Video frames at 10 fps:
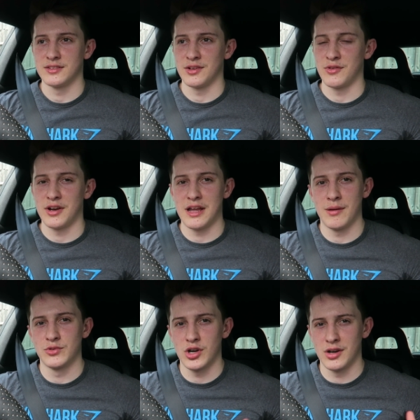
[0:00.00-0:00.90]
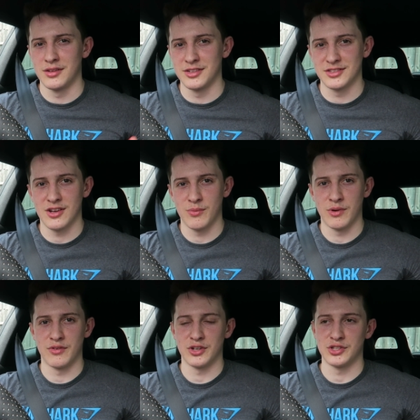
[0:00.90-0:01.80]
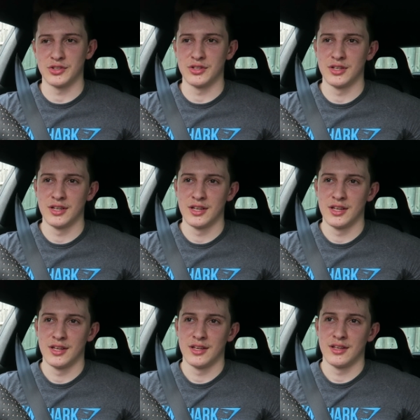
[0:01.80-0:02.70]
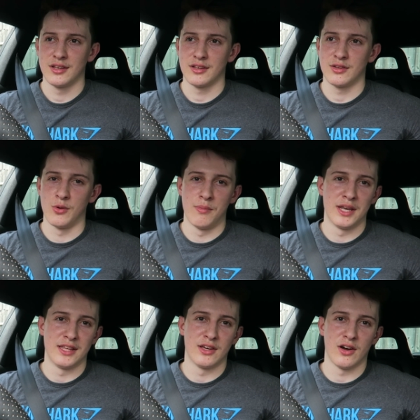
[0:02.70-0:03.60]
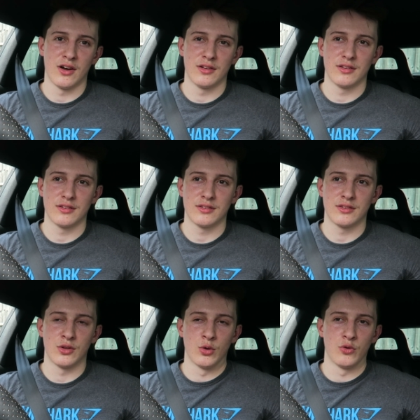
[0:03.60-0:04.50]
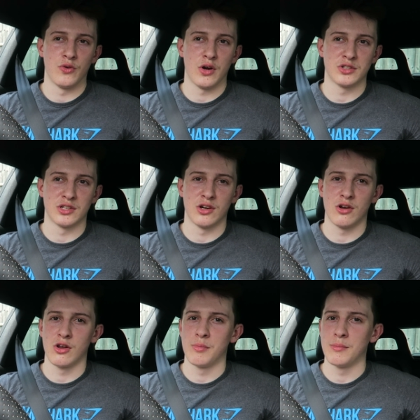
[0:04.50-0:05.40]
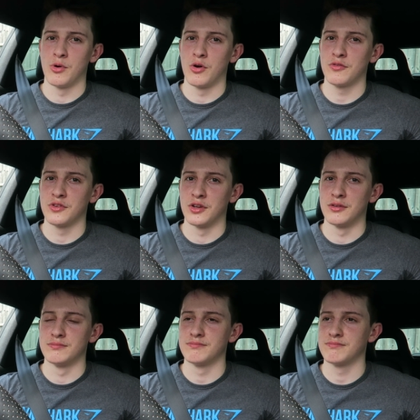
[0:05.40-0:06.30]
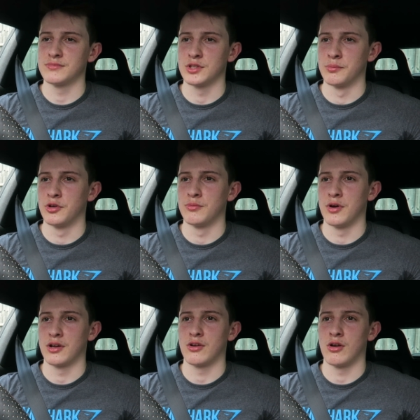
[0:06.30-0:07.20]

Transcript: So right now I'm trying to decide whether I should do a mini cut, do faster cardio a bit more often to improve my